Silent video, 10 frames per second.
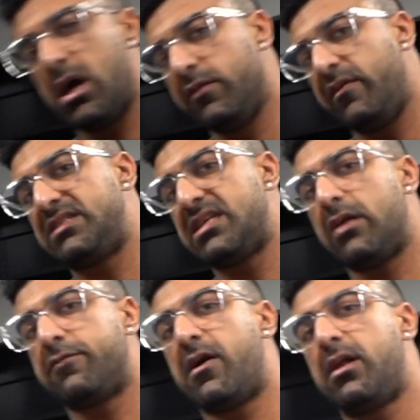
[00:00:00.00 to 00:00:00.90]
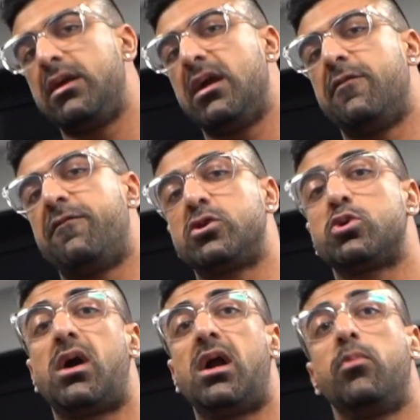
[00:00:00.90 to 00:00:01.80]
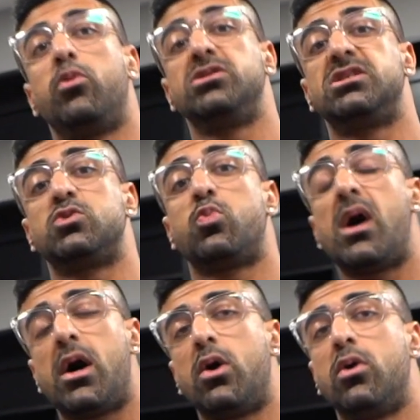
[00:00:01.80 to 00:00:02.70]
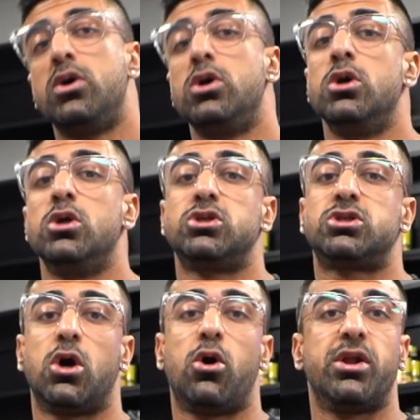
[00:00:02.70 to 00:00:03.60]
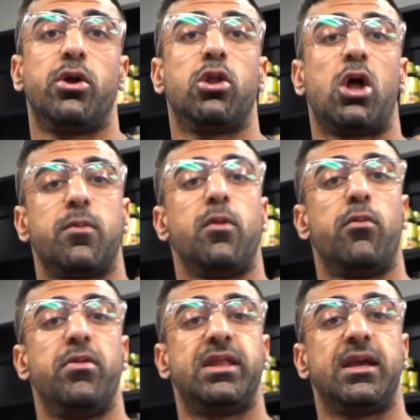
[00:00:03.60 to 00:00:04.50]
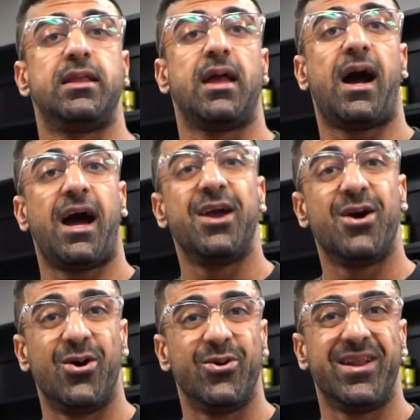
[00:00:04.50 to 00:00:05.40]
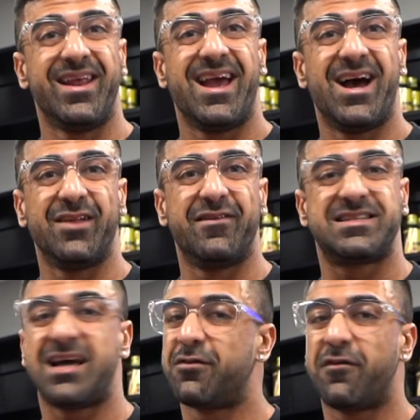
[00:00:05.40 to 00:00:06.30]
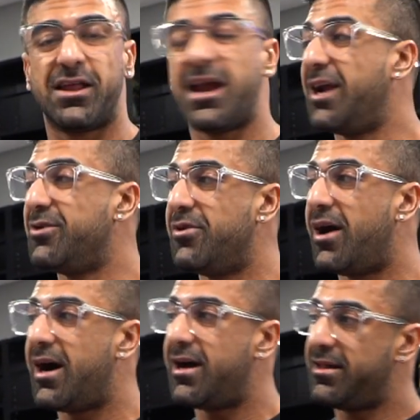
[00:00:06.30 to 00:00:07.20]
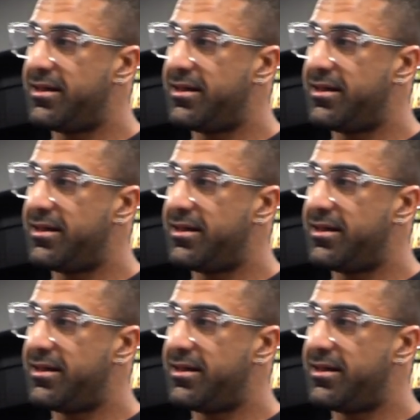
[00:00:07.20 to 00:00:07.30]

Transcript: Elevate South Valley, and Official Iron Bullies as well. So I know a lot of people have been thinking that I own Elevate South Valley. I do not.